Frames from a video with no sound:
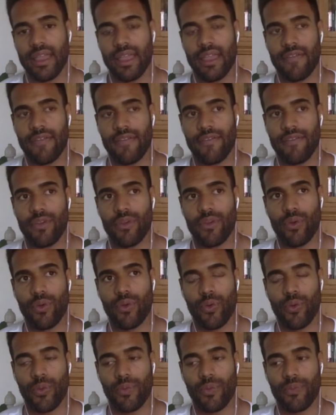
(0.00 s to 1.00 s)
if
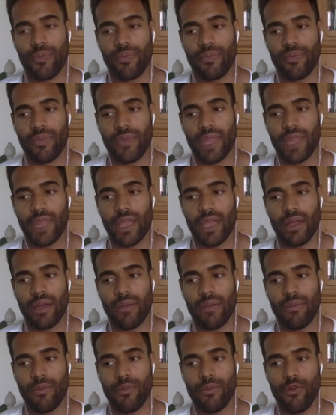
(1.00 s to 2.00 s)
you
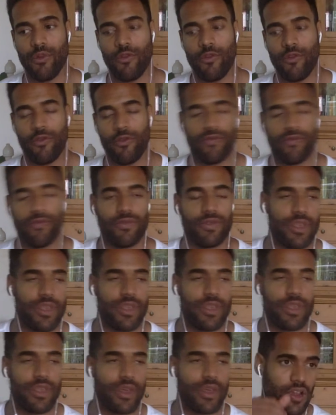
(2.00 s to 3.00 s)
move the
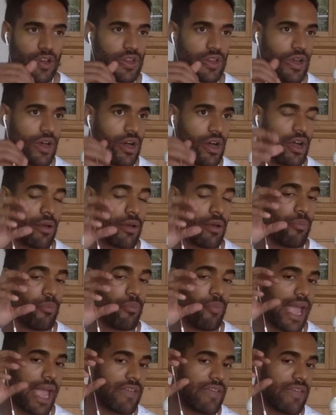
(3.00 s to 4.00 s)
back of your tongue
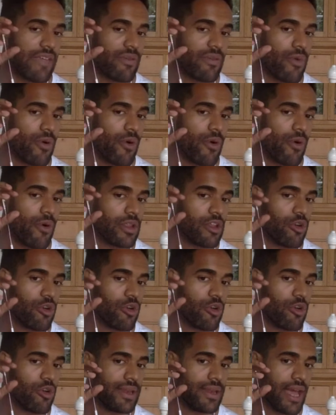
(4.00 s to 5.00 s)
back even more and a
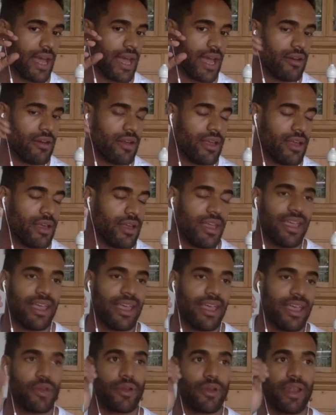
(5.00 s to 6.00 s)
little bit down,
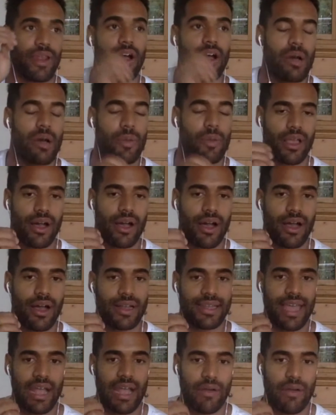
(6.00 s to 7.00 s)
it'll now come in
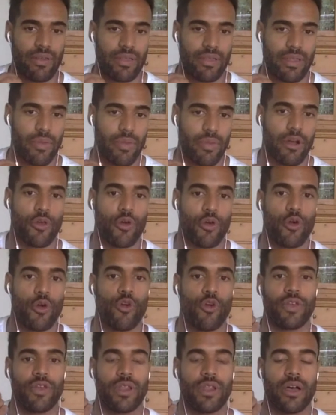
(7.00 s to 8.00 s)
contact with something called the
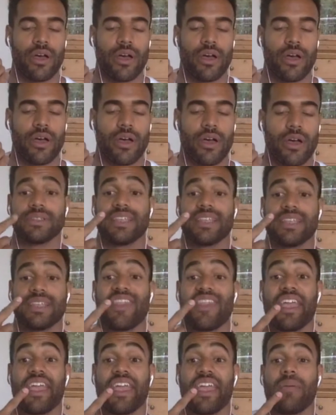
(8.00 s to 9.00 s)
uvula, which is that
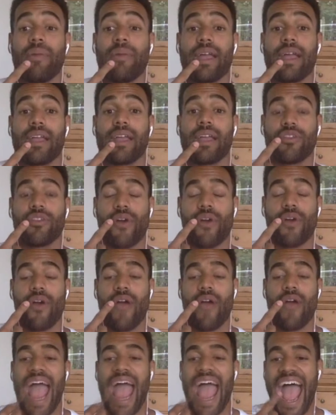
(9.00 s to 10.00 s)
thing in the back of your
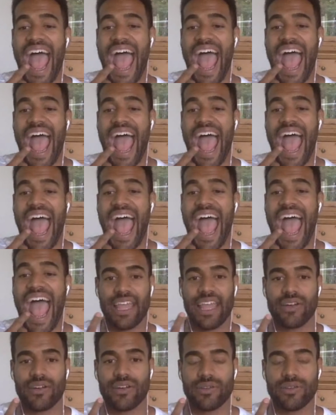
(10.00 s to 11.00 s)
throat that
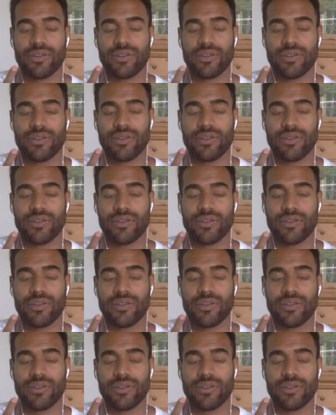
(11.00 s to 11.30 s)
dangles.